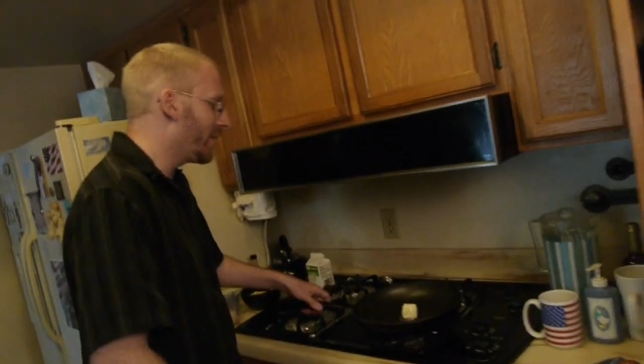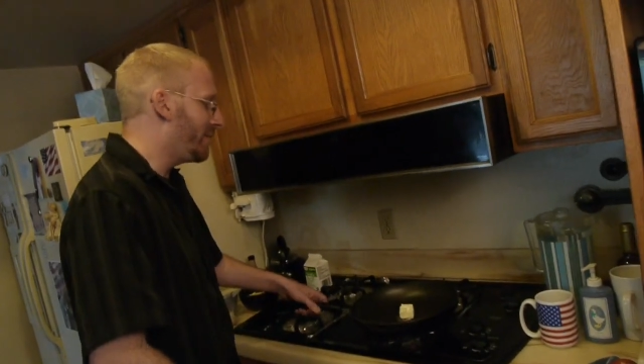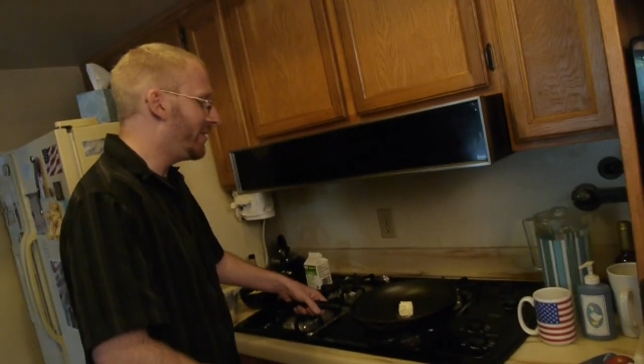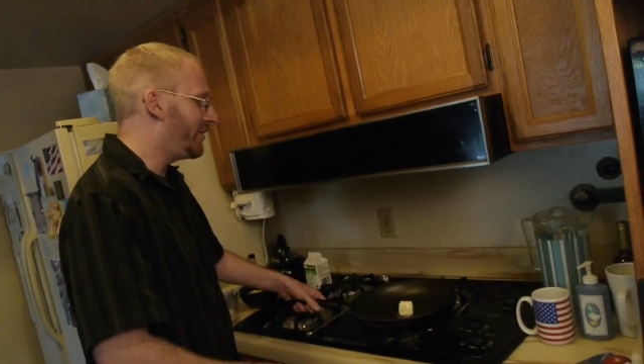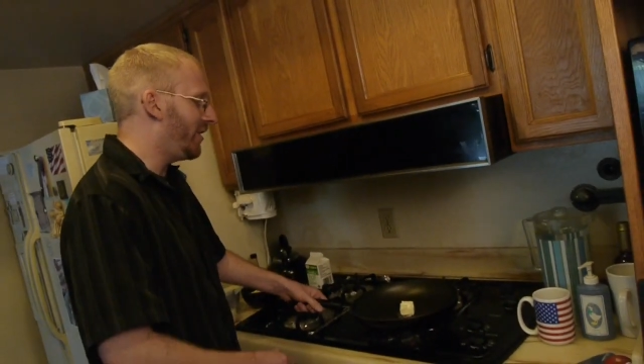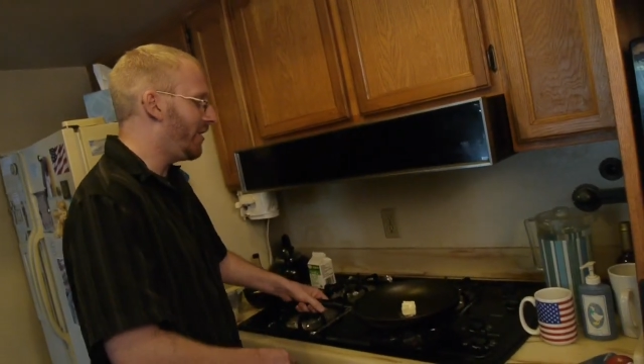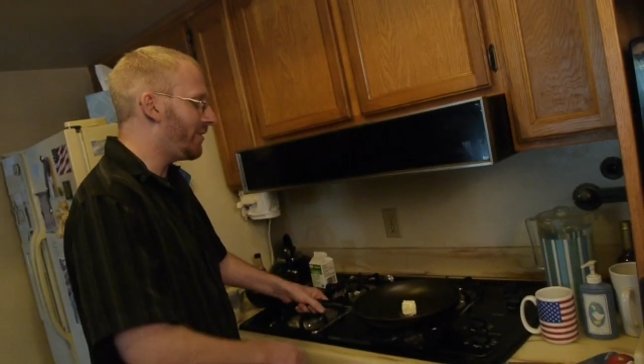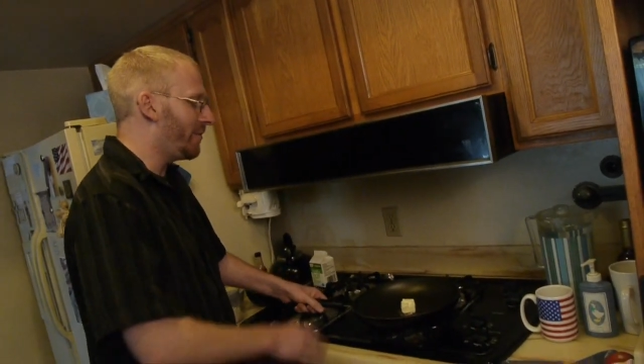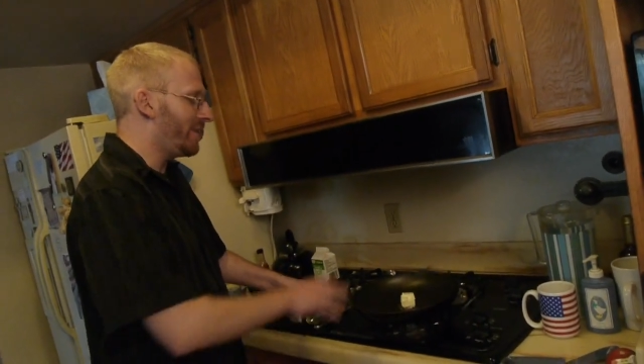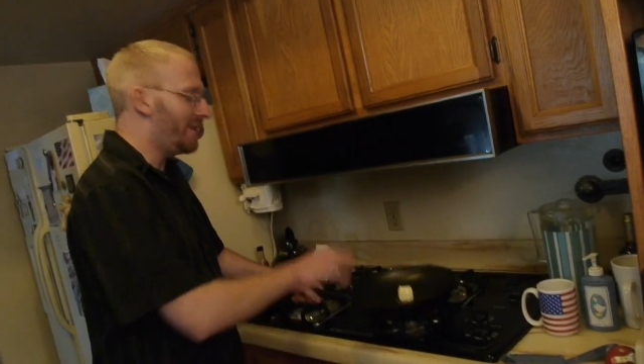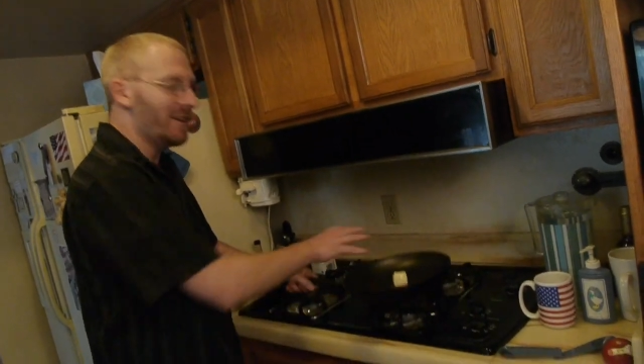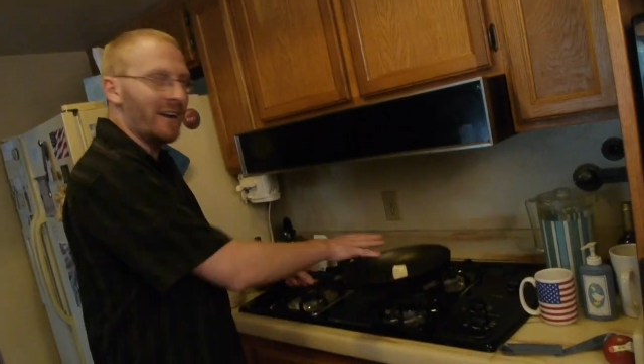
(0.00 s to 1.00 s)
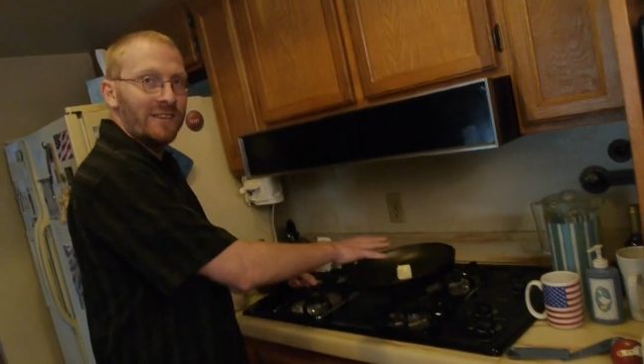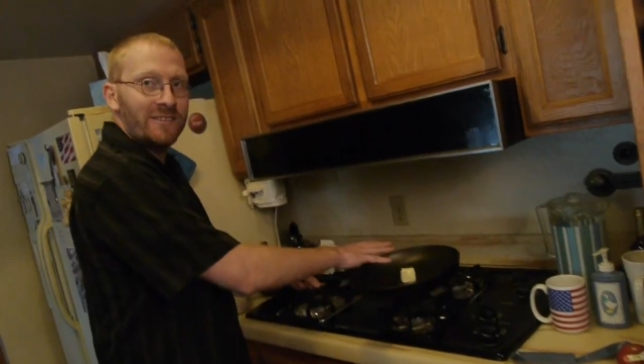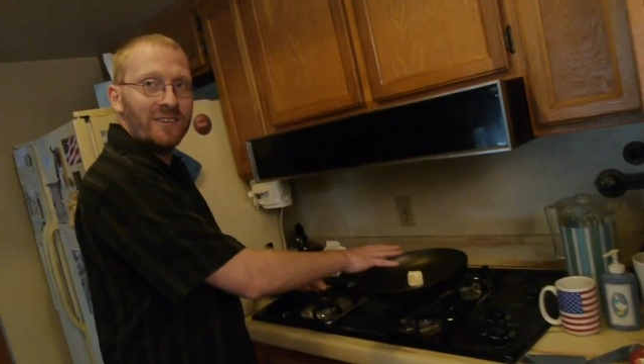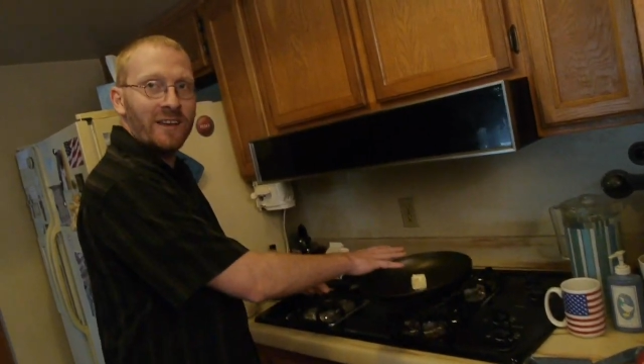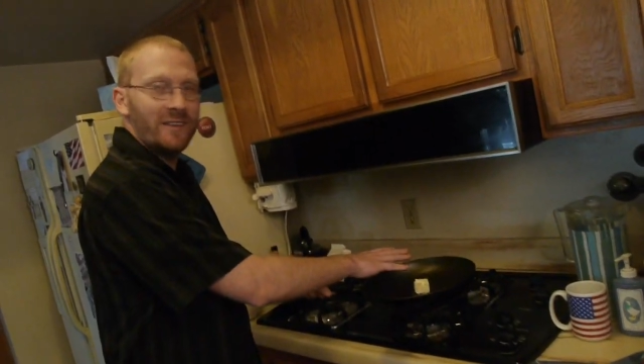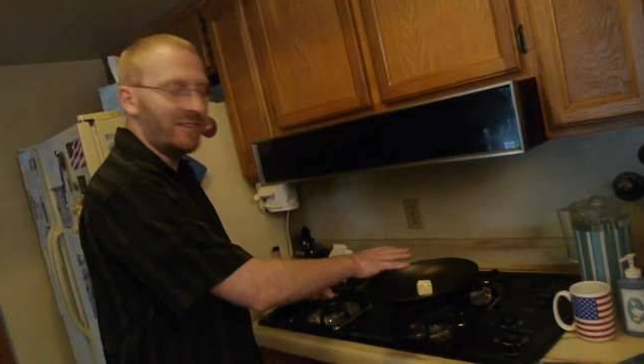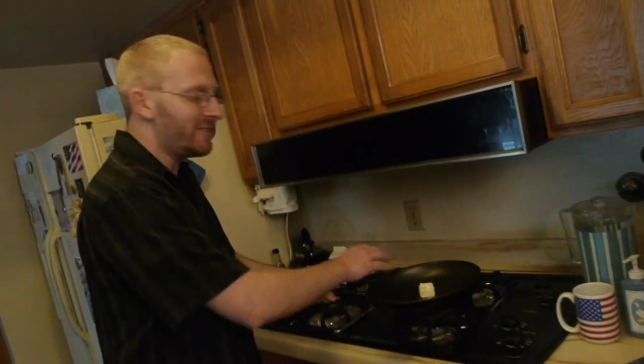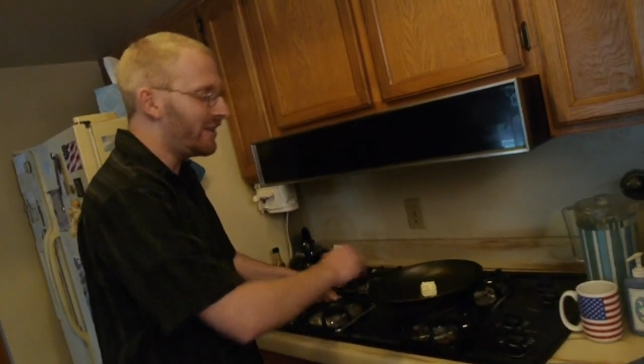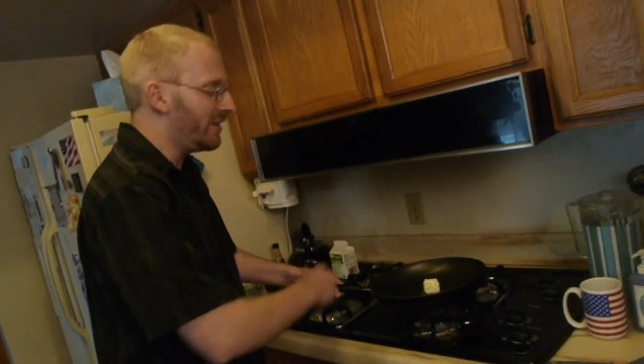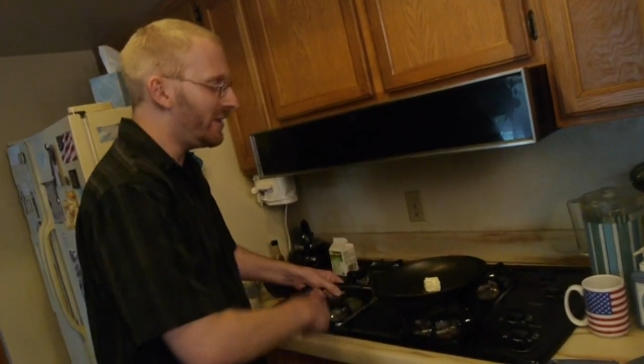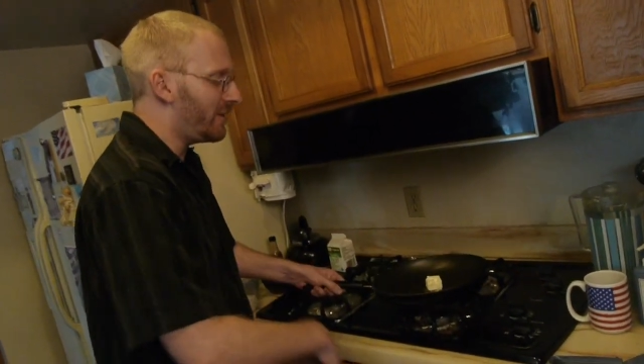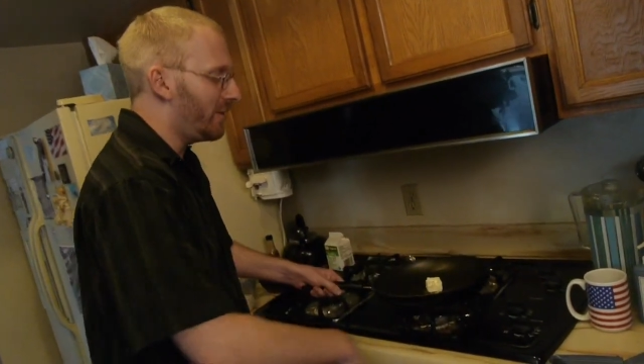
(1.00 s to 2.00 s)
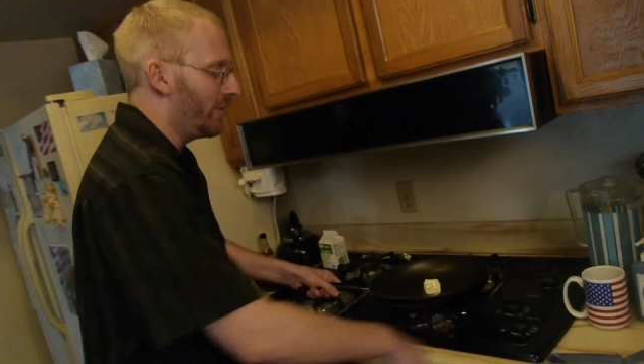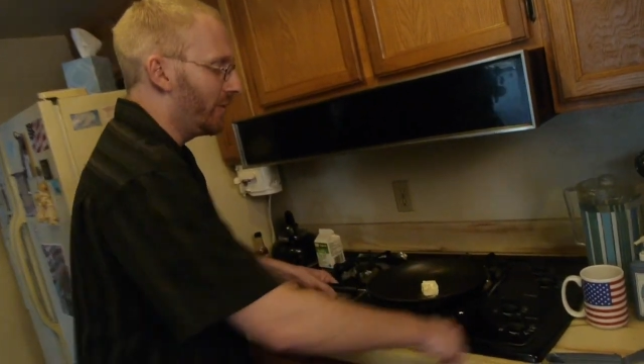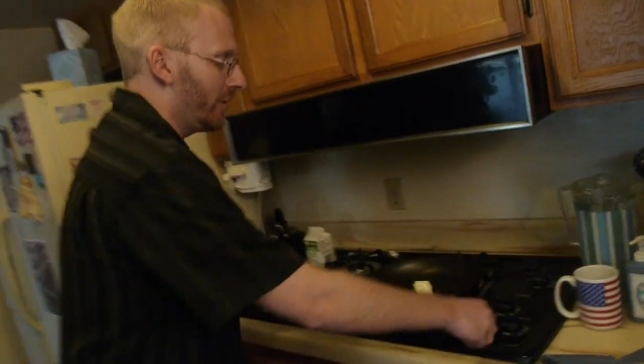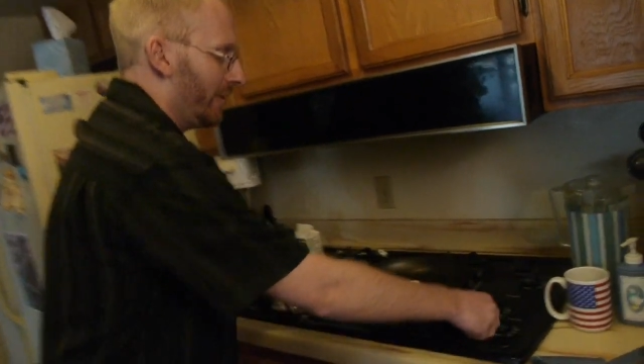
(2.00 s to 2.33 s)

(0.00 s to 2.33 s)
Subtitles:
going to be starting with a nice sized skillet over a